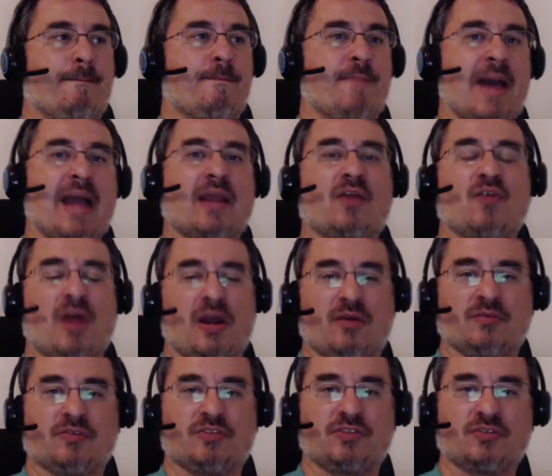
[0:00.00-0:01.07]

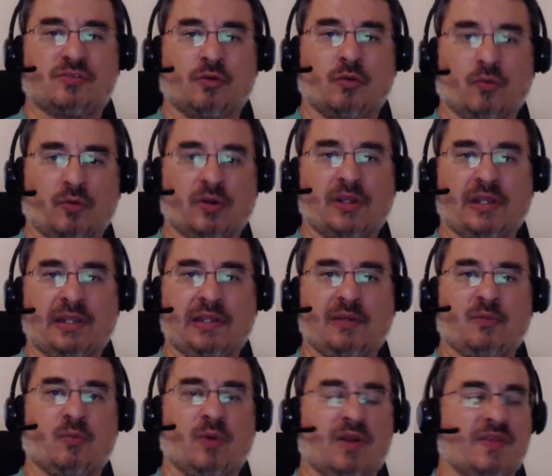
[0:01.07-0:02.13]
background story,
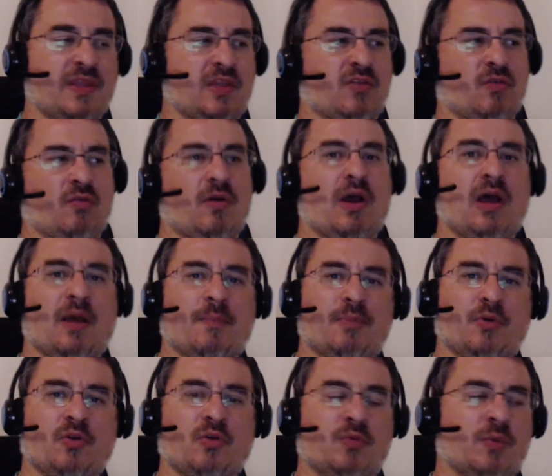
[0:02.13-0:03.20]
where they grew up,
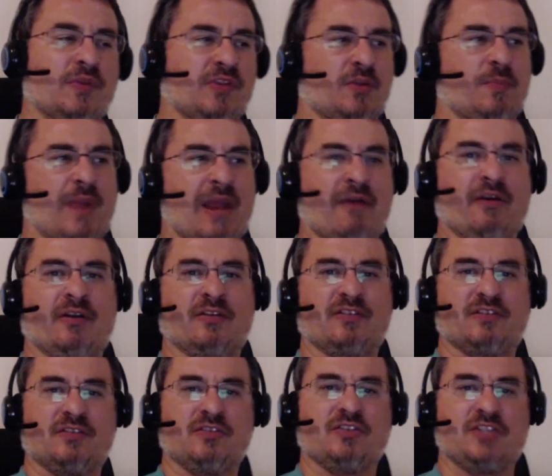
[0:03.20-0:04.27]
what their parents
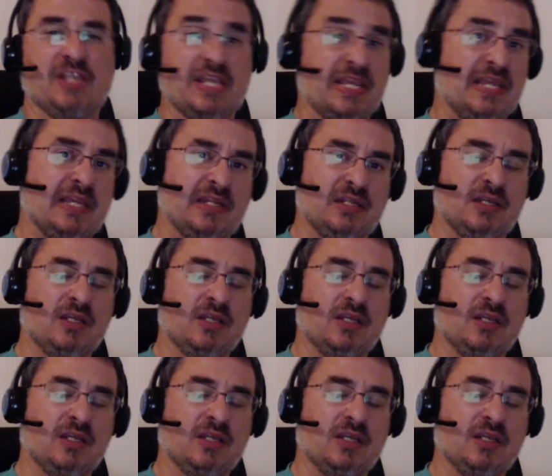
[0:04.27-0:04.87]
did,